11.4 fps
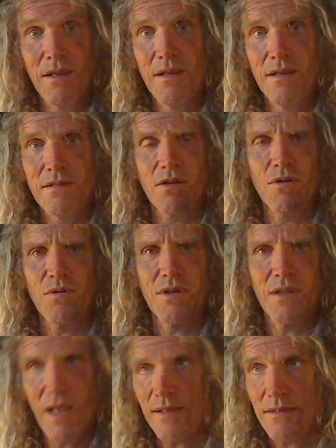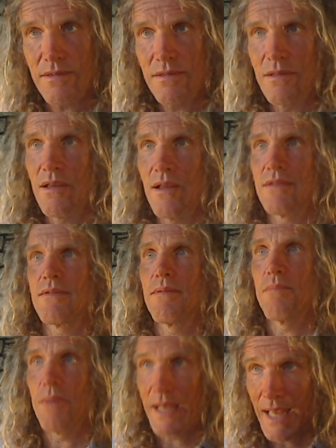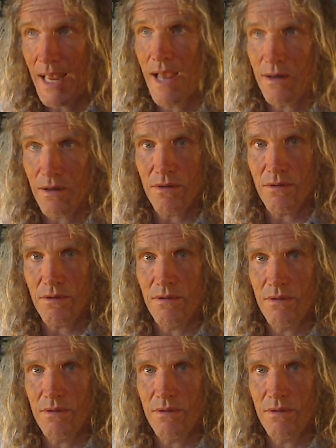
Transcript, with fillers: So yes, it's mechanical.